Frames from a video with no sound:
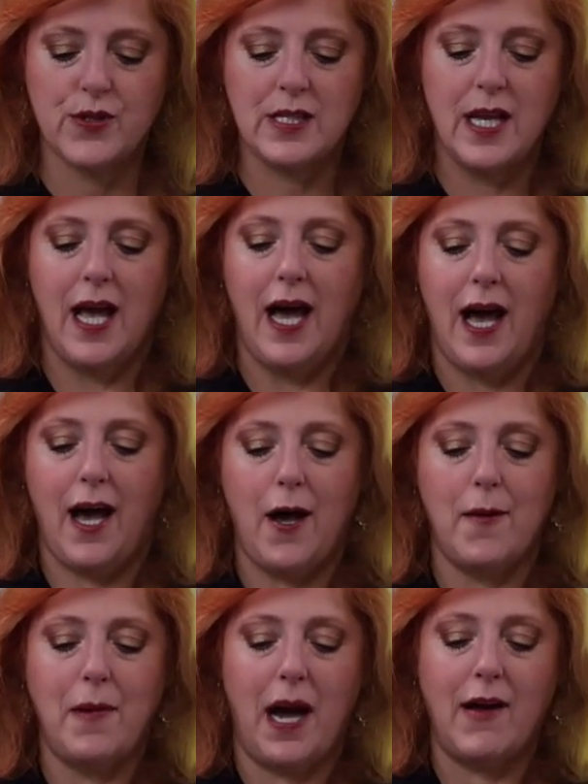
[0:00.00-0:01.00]
juice.
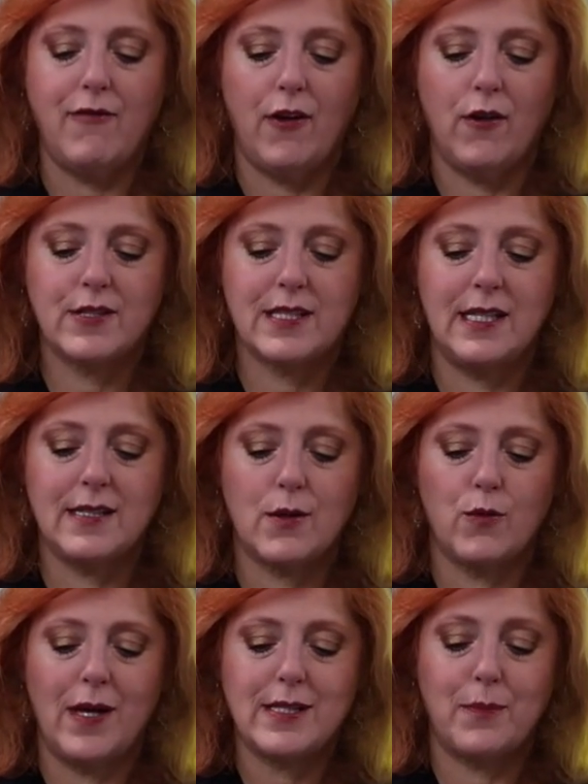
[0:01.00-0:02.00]
I've
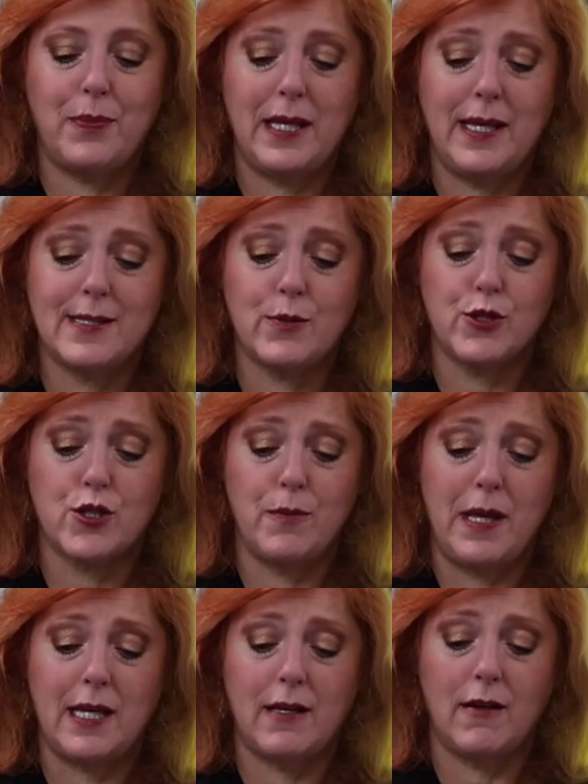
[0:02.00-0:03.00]
seen some recipes
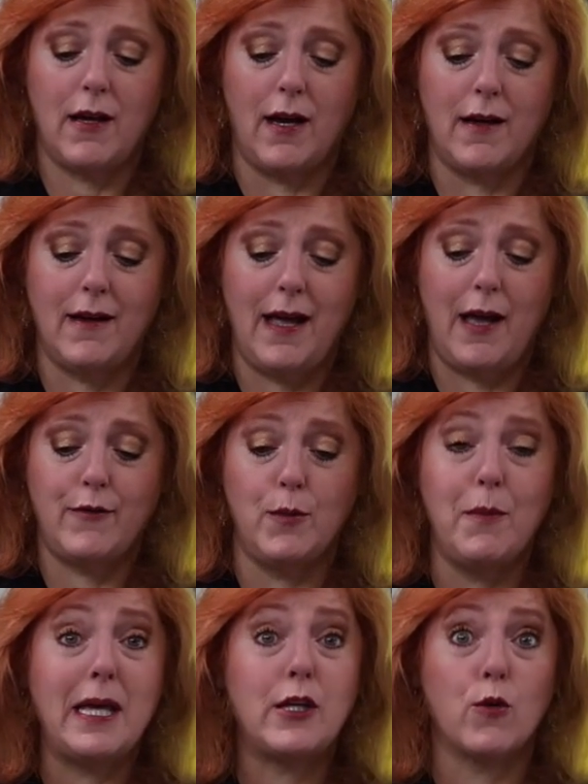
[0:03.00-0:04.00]
which
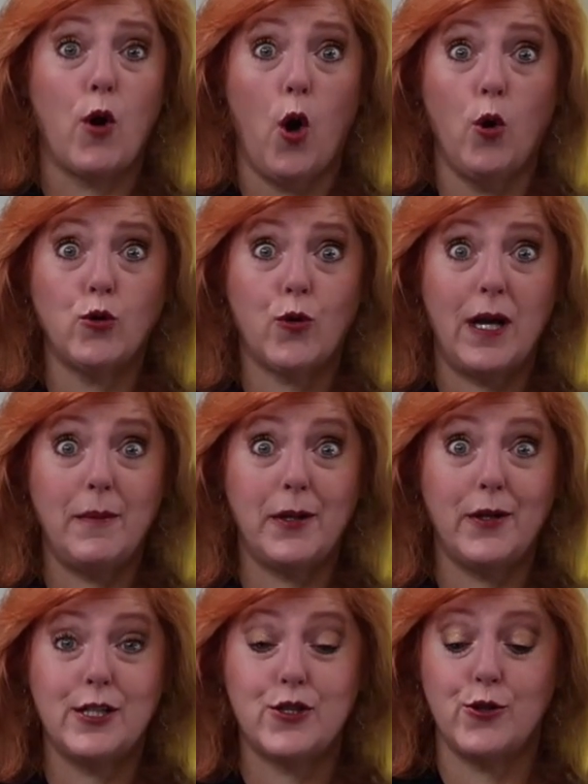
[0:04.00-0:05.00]
have you make your own
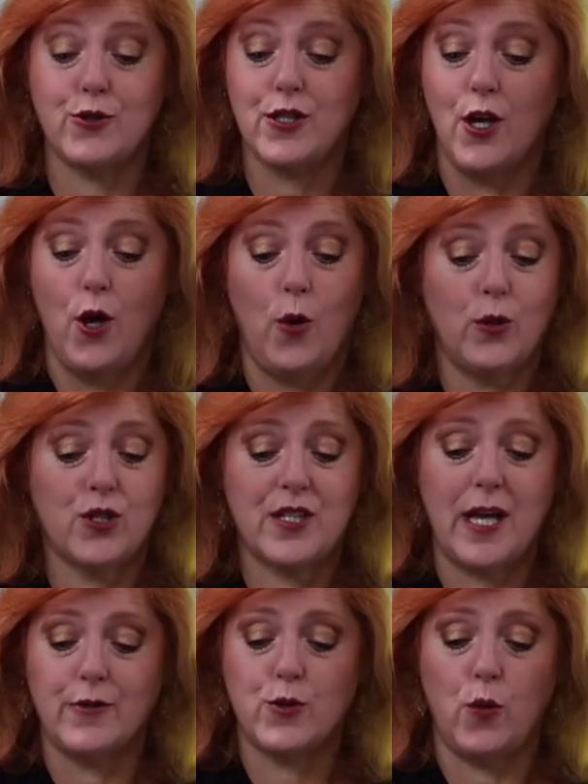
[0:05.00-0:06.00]
cranberry juice,
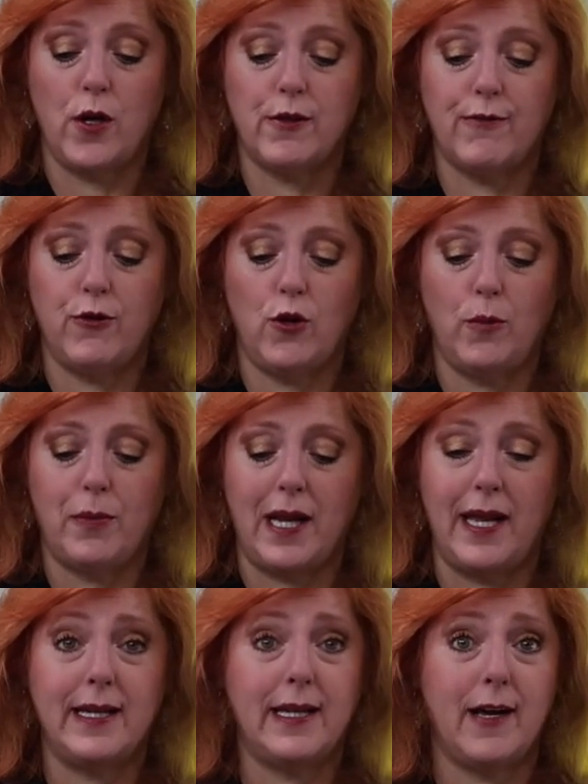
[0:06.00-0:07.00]
which sounds
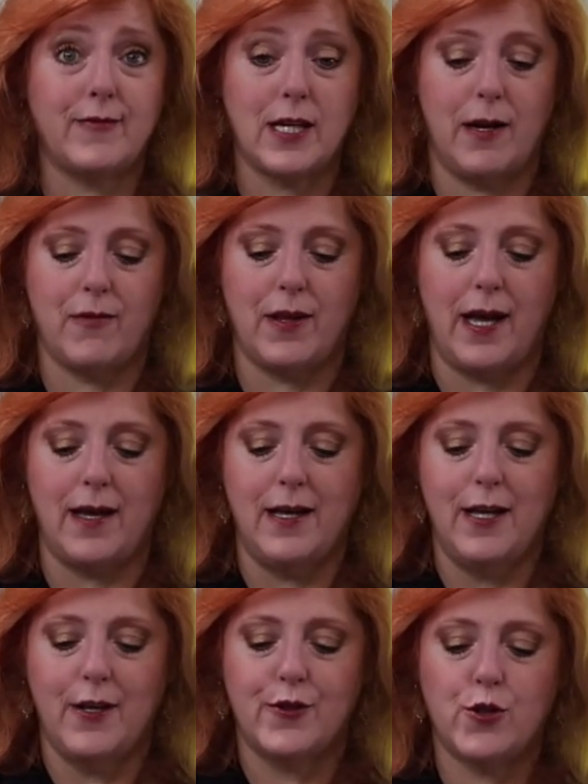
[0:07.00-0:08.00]
wonderful, but I didn't have time for
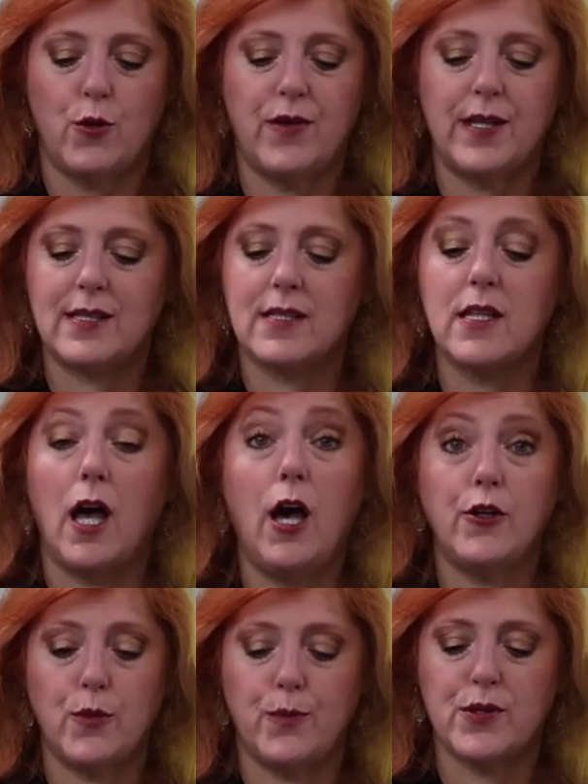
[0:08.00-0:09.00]
that. So this
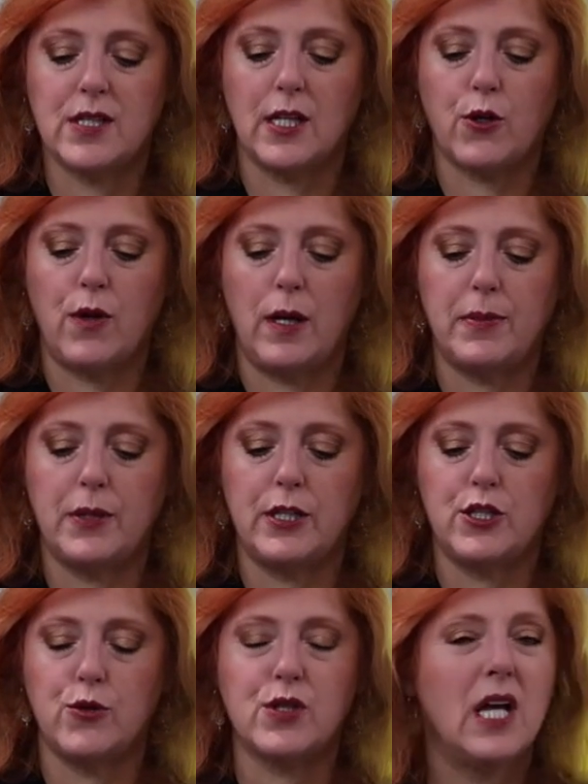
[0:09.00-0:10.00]
is 100%
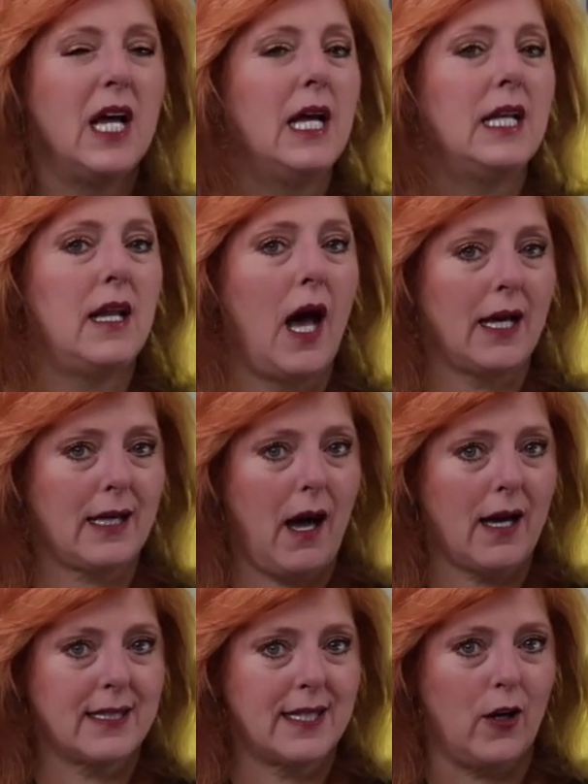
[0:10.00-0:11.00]
cranberry juice,
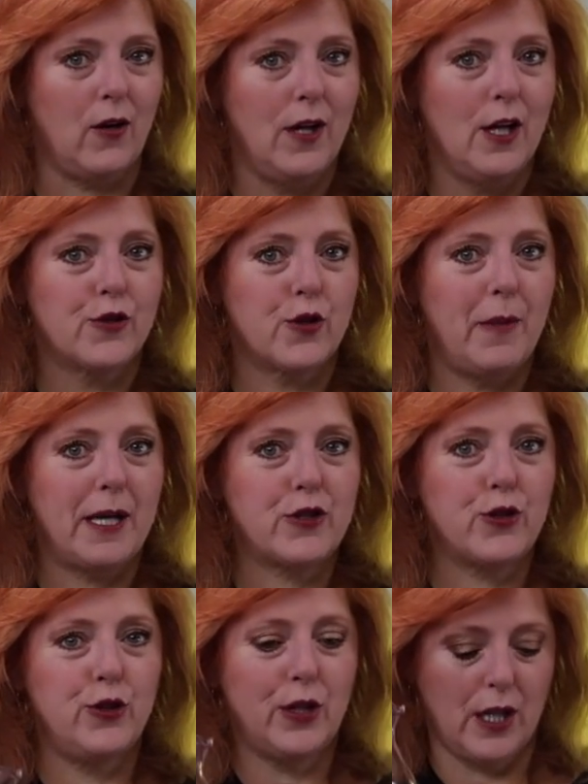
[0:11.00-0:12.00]
not cocktail. So
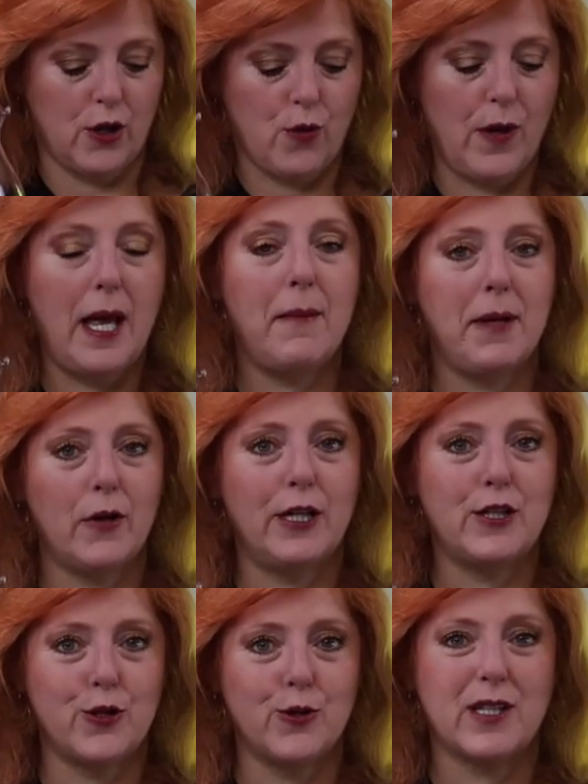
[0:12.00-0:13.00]
make sure you get
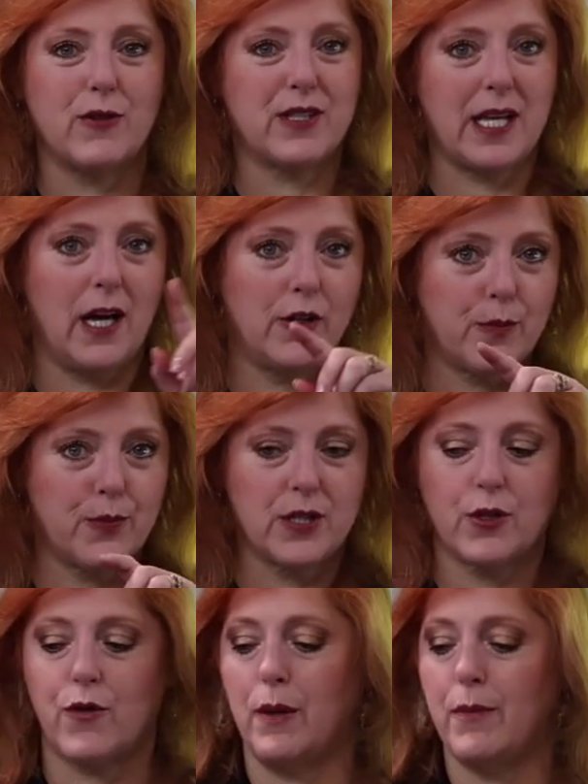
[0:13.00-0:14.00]
cranberry juice. I'll say
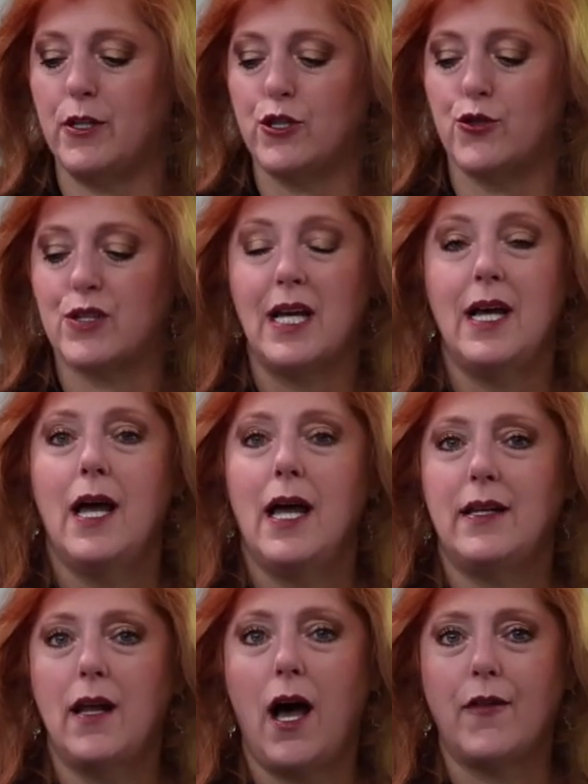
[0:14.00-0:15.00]
100% cranberry juice,
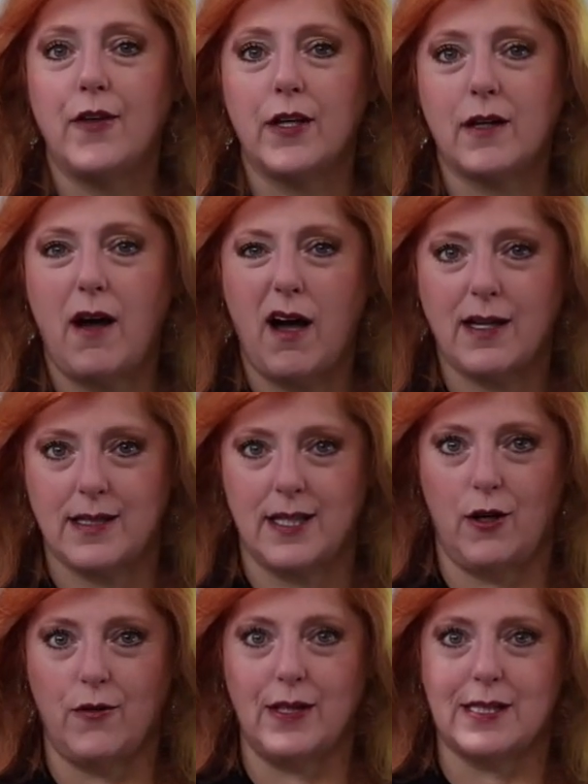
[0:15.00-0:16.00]
not the
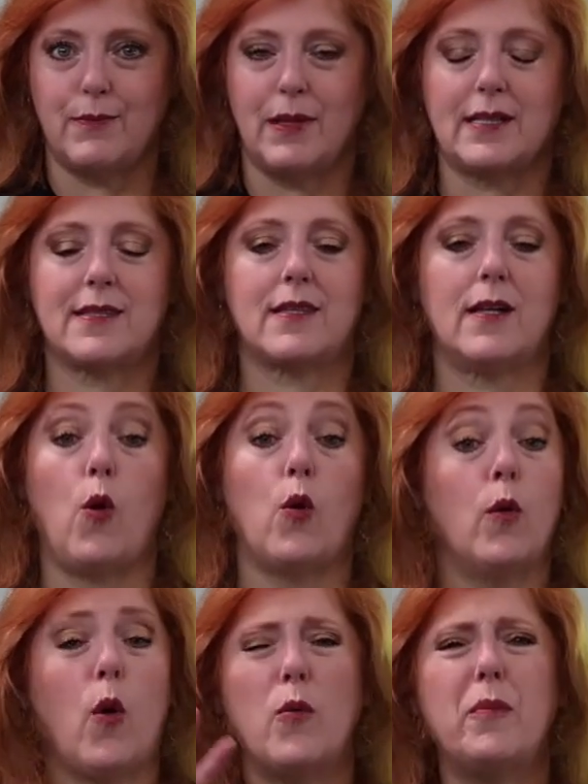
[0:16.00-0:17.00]
cocktail that's
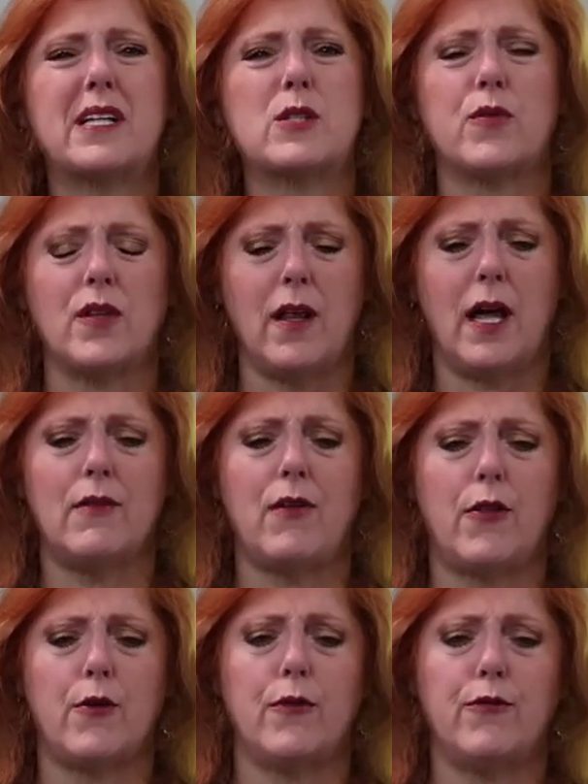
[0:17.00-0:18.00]
mixed or mixed with a
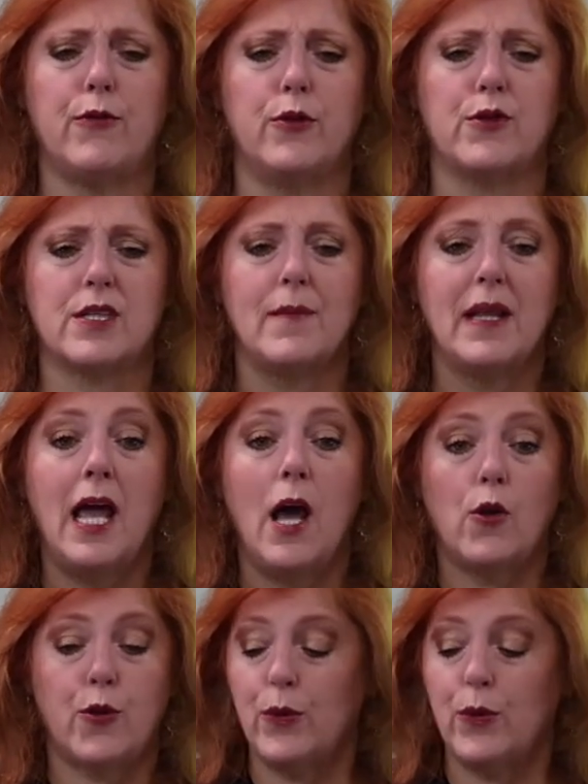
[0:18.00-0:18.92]
lot of other fruits.